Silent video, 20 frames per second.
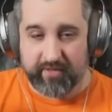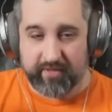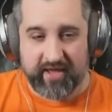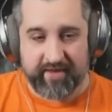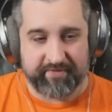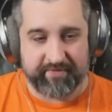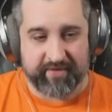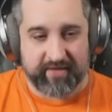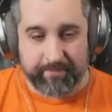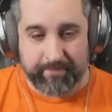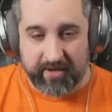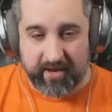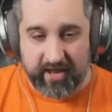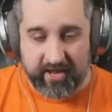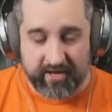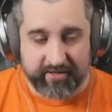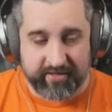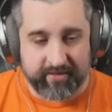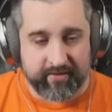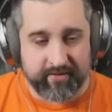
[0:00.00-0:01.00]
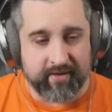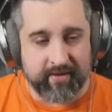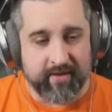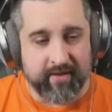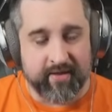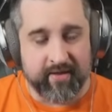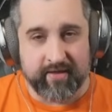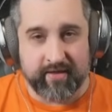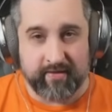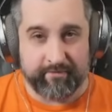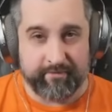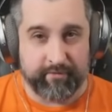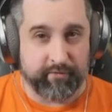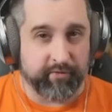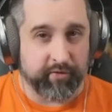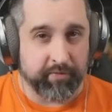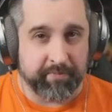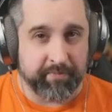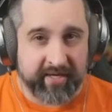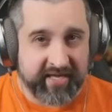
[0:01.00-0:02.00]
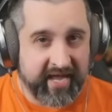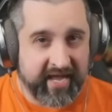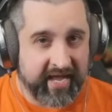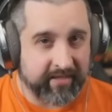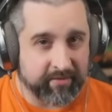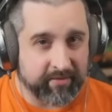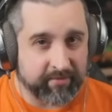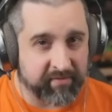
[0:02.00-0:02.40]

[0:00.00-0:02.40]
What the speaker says: We'll have to keep an eye on it. If you told me Caitlyn